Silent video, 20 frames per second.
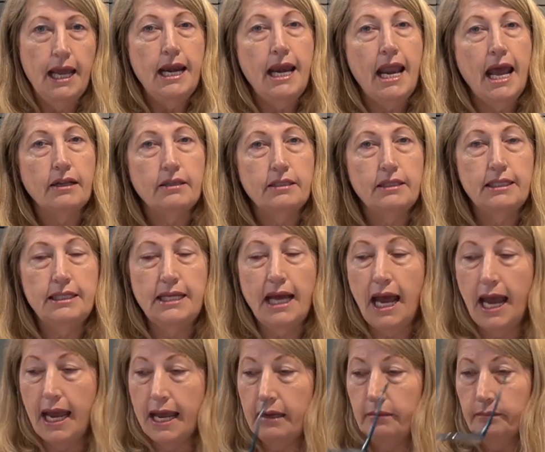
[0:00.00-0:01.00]
Now
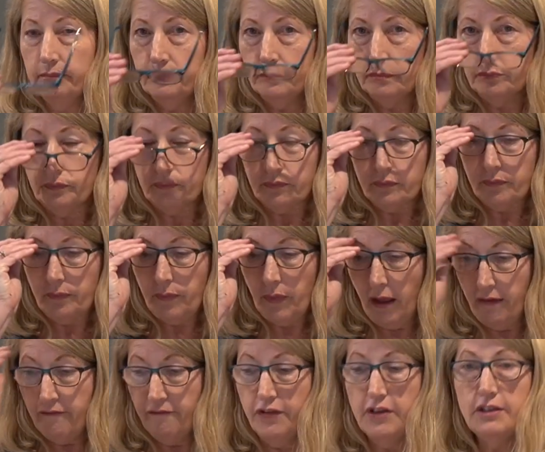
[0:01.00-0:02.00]
today,
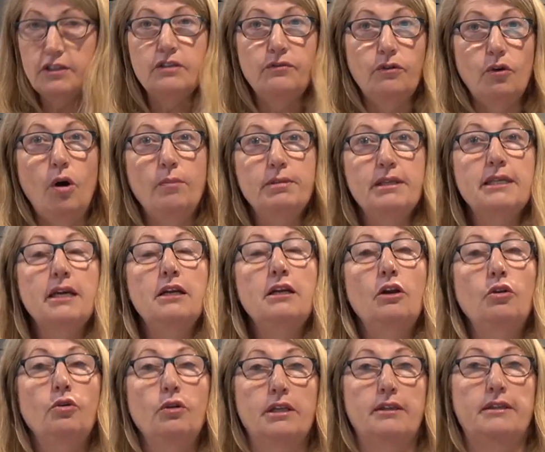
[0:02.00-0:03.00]
first of all, I'm just going
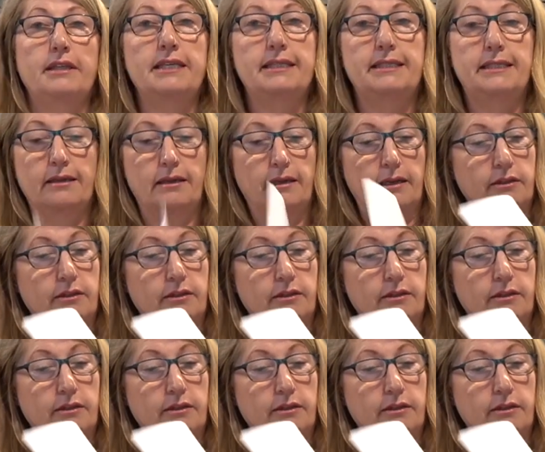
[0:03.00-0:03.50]
to look at this